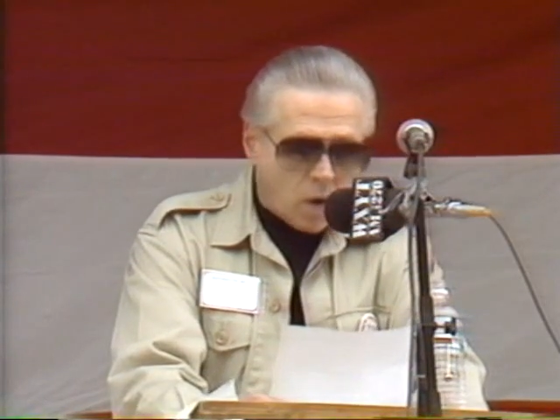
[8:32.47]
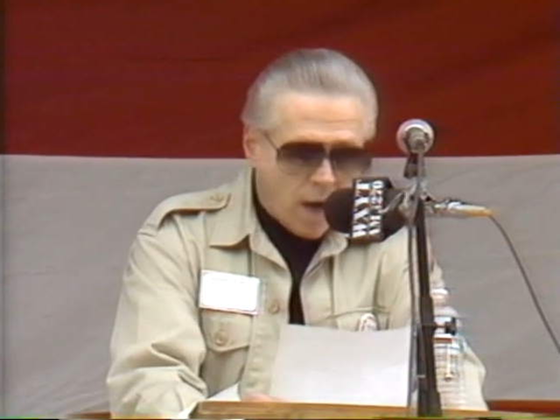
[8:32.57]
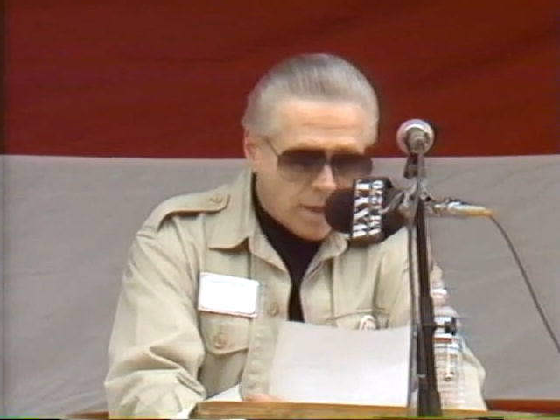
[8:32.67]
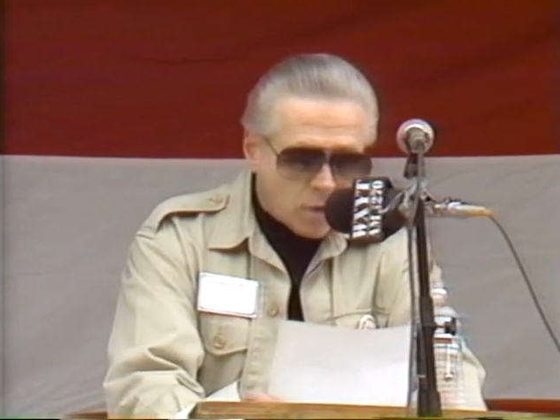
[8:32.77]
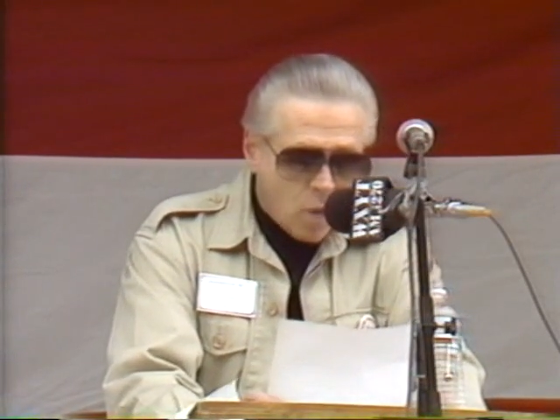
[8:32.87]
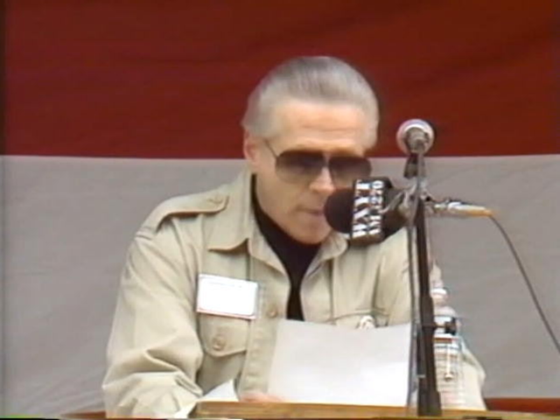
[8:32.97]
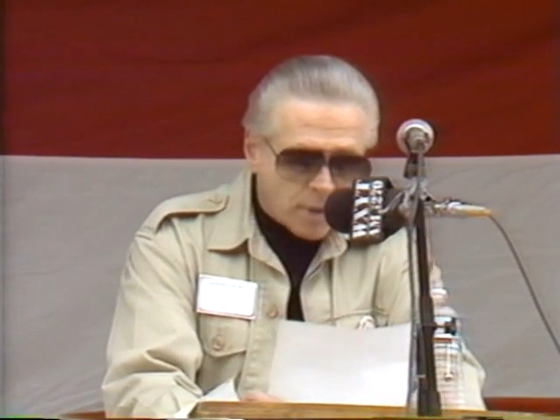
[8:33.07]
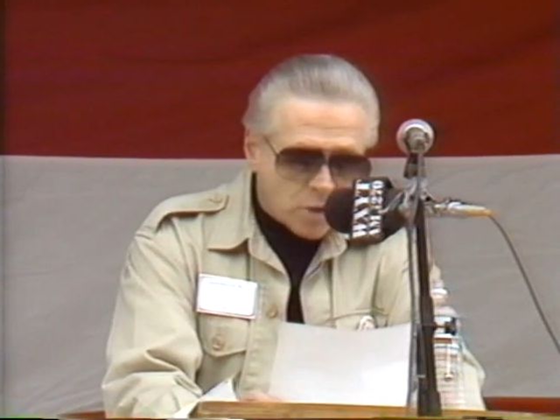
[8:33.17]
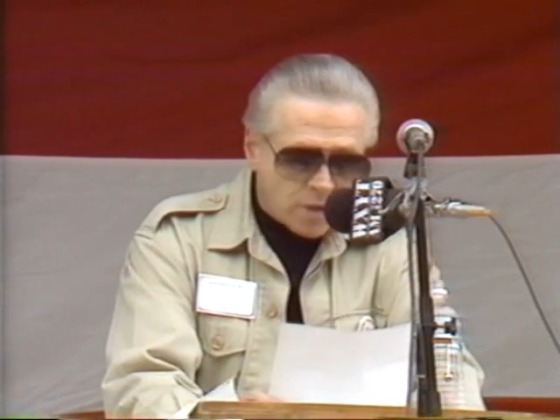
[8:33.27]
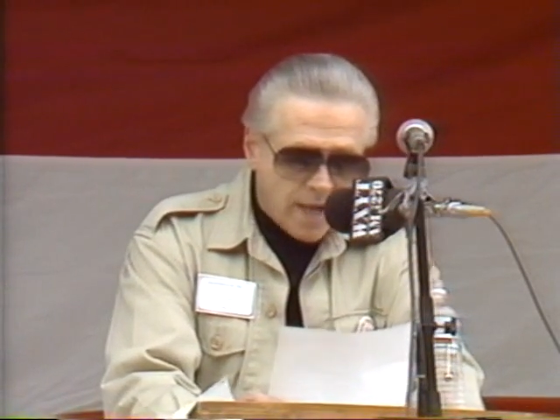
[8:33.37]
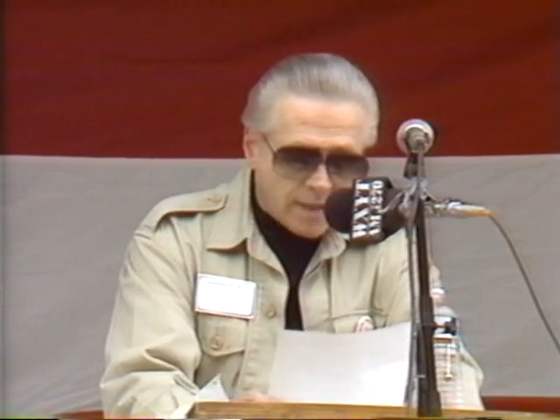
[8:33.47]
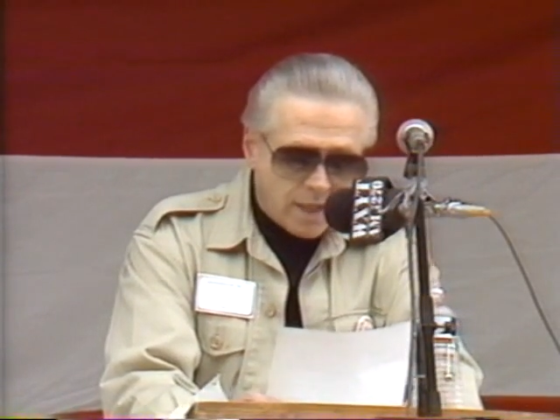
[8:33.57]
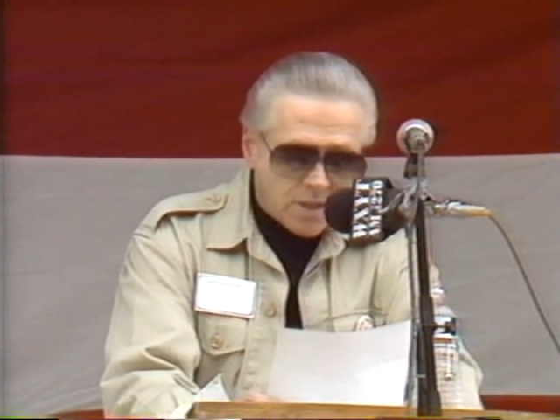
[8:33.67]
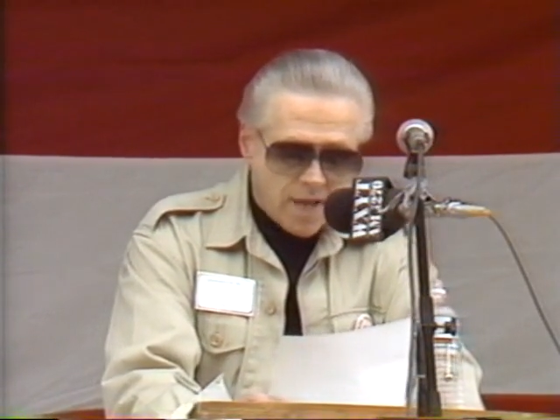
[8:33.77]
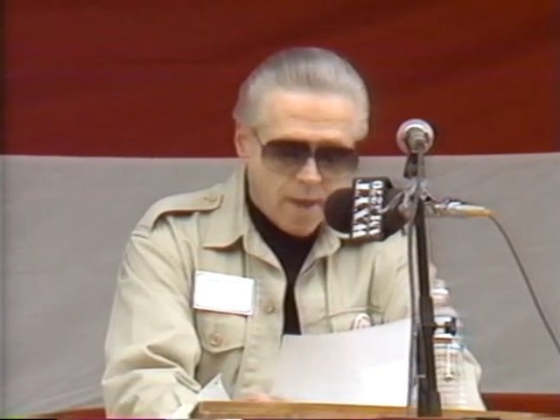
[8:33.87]
or other weapons or
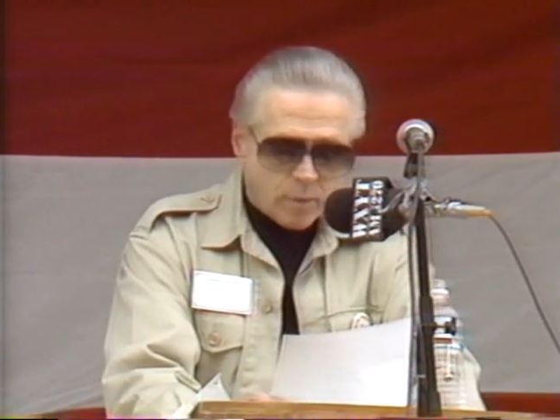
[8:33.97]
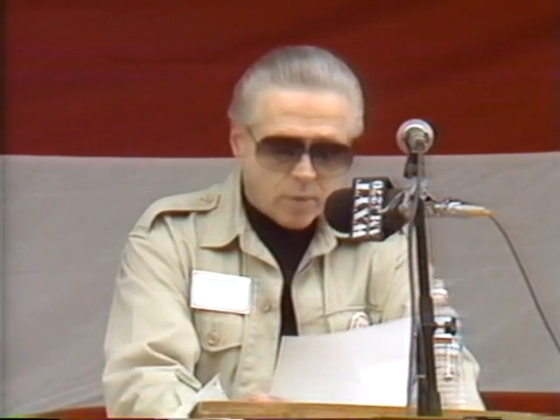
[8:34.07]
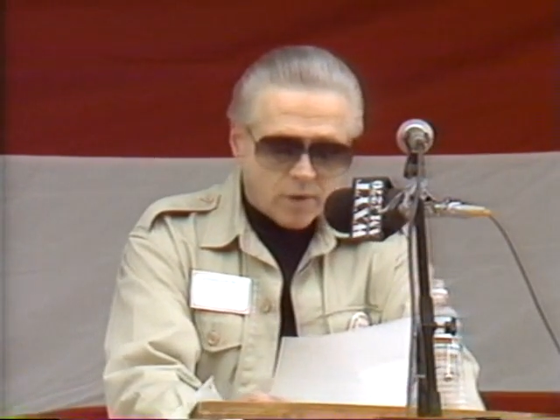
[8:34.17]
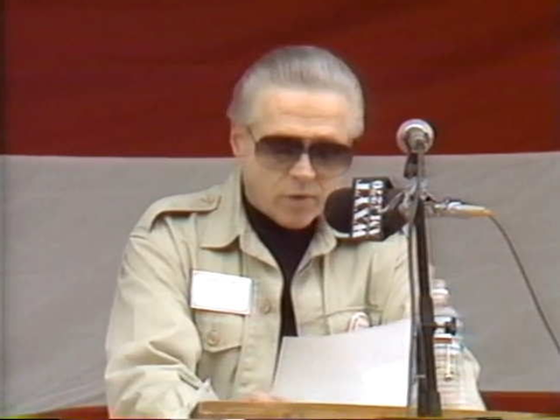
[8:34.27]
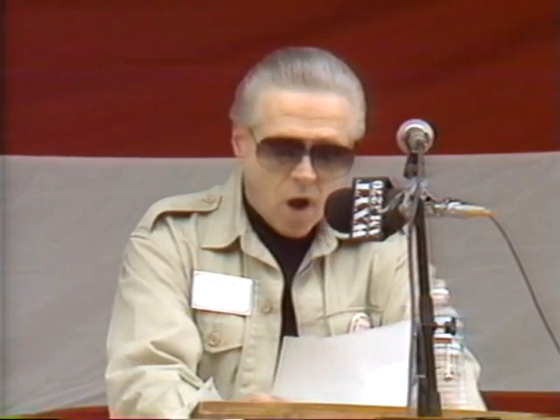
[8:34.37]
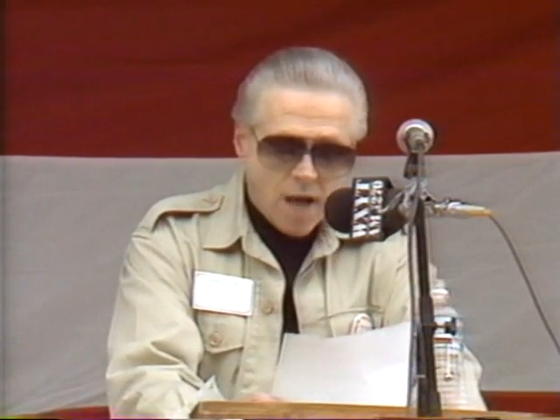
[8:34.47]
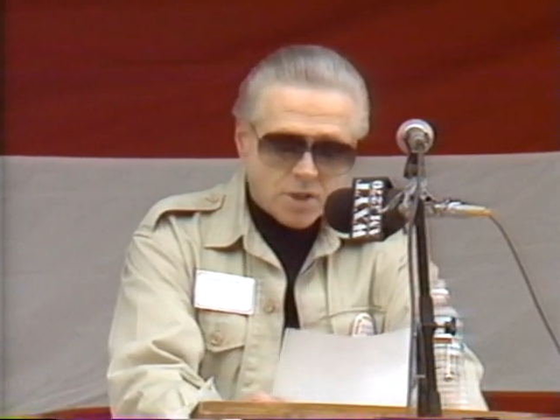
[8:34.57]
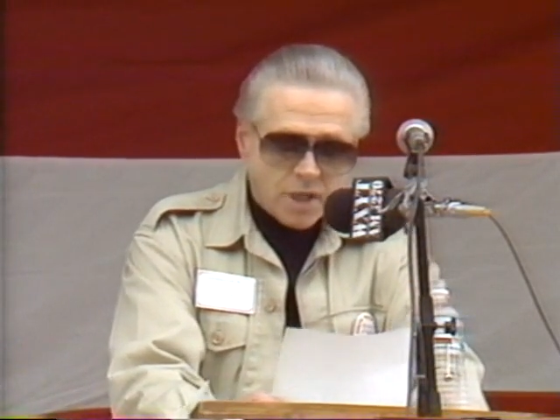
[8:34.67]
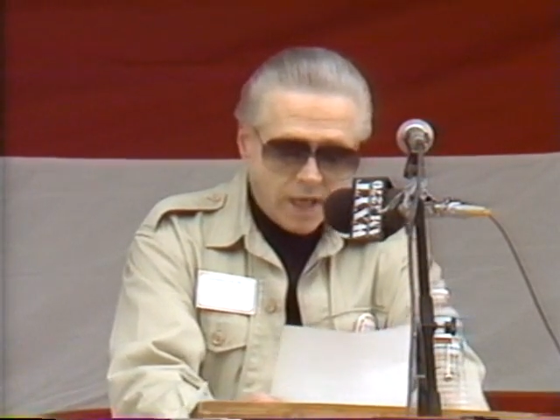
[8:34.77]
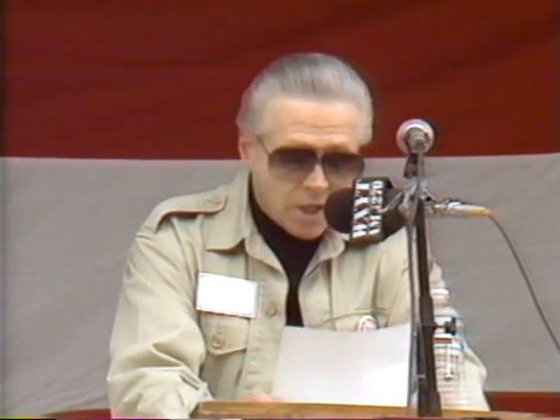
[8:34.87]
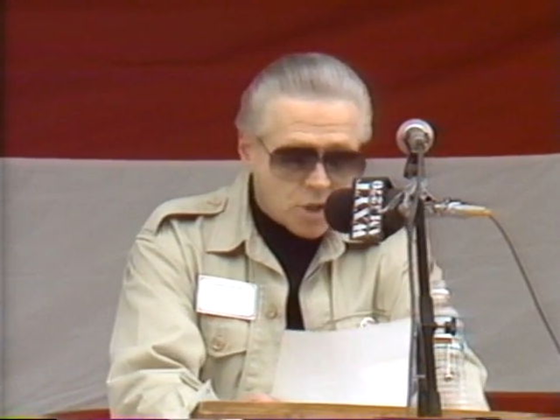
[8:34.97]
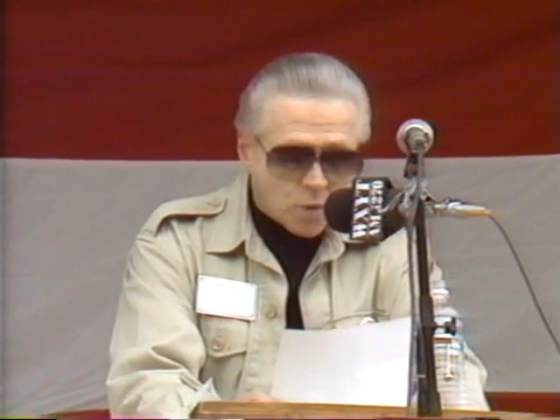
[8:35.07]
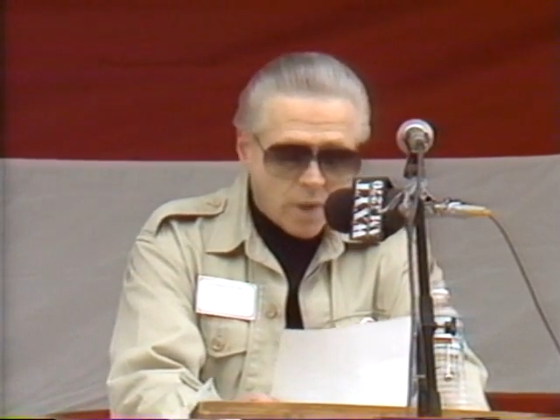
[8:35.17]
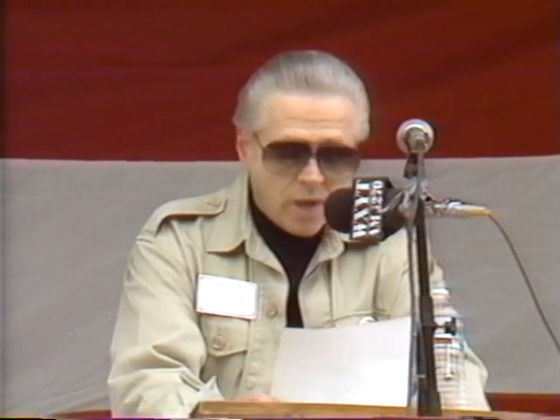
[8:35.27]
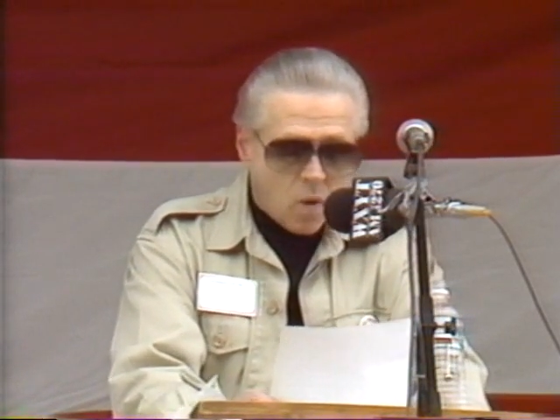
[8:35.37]
techniques capable of causing
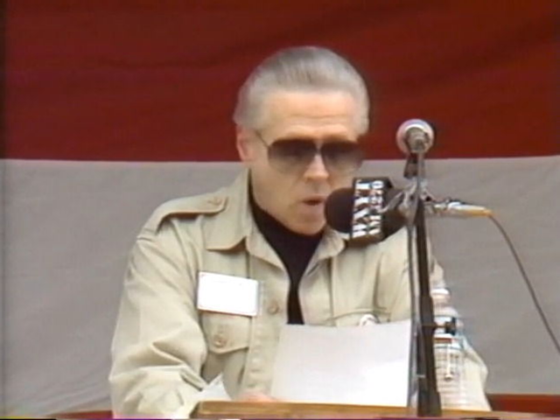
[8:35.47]
injury